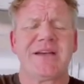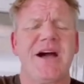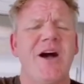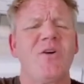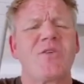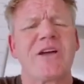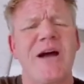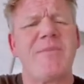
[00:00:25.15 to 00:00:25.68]

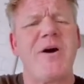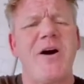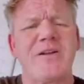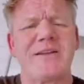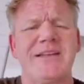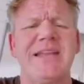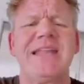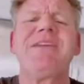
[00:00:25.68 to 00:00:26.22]
Oh, come
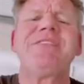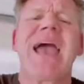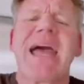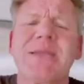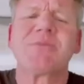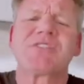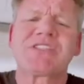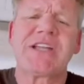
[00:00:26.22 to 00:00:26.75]
on! Leave the
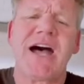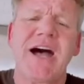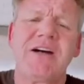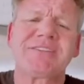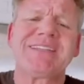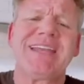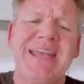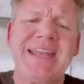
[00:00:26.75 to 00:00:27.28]
animal
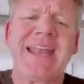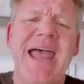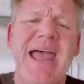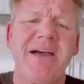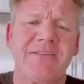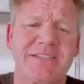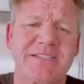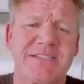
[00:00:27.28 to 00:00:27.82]
style to In and Out.